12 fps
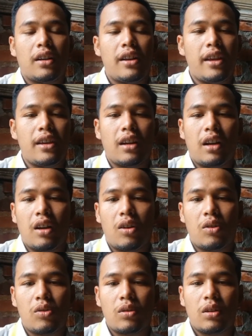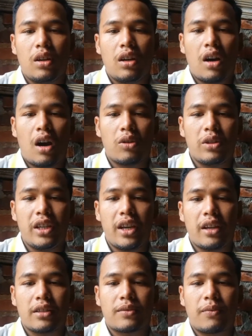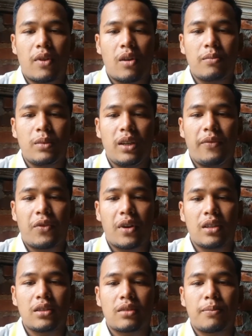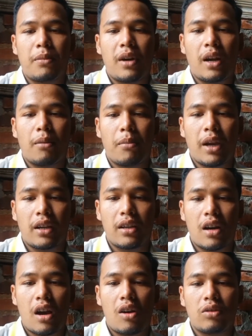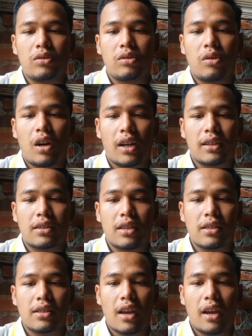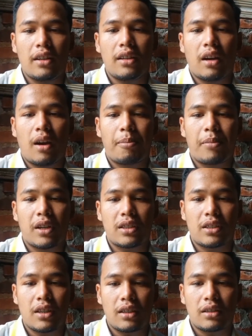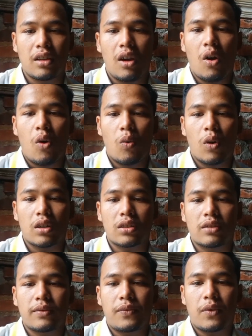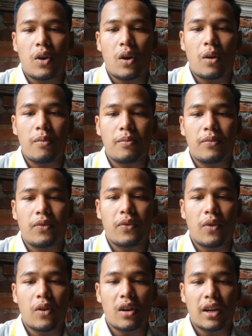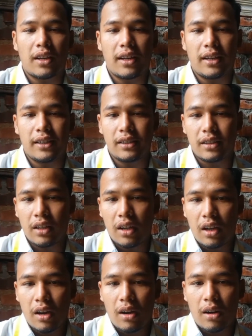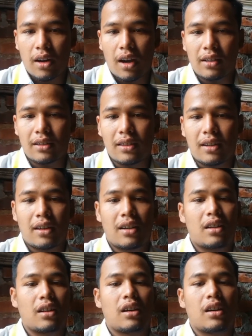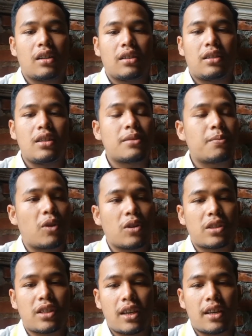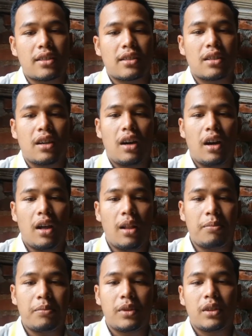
They allow audience from different backgrounds to access and appreciate works from foreign culture. This process help